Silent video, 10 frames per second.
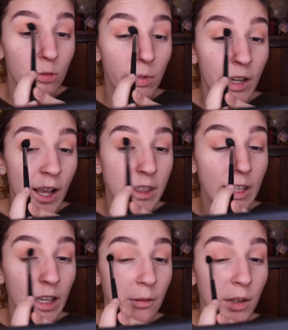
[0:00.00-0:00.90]
But I
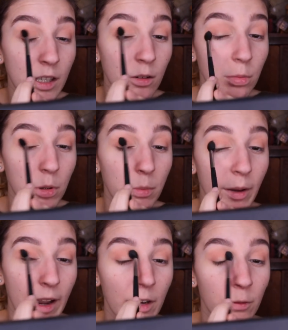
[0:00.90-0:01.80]
think I'm like
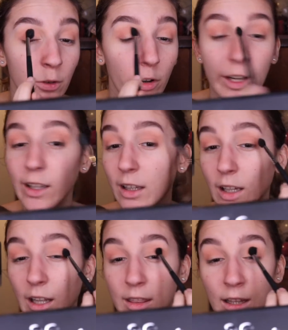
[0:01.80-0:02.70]
prepared for it.
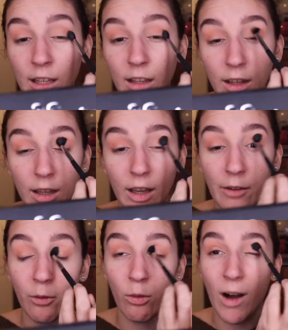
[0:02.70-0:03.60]
Like, I think like
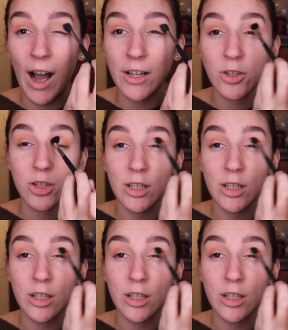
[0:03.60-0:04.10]
I've watched